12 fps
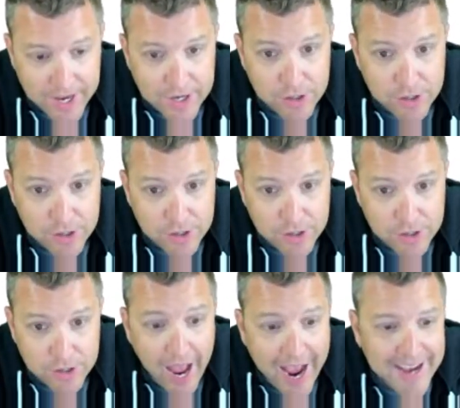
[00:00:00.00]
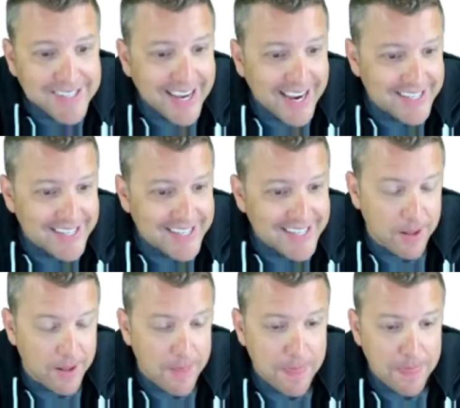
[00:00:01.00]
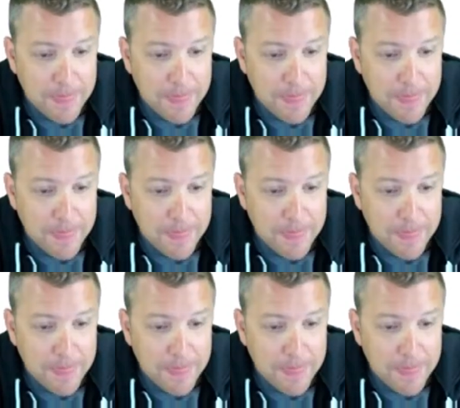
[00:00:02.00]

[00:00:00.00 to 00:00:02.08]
So as I said,